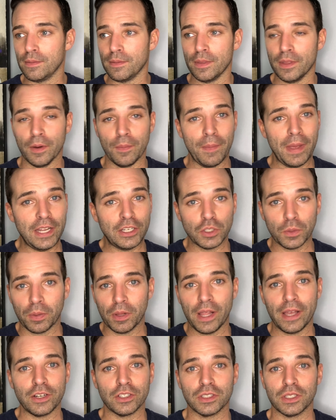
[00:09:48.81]
They're major
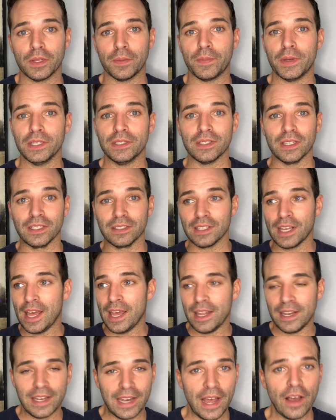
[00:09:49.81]
players in the business.
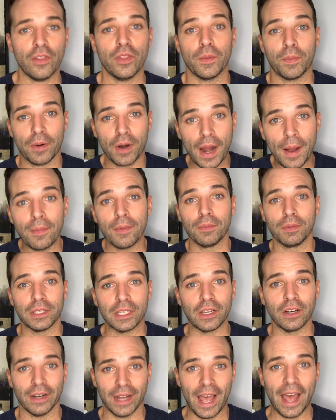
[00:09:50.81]
Now they're probably
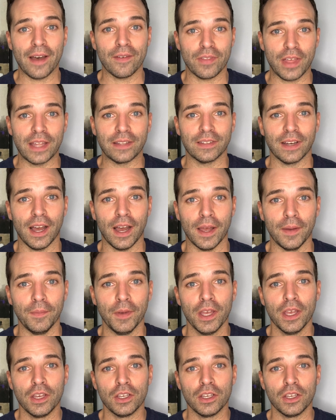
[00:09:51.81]
going to have that time.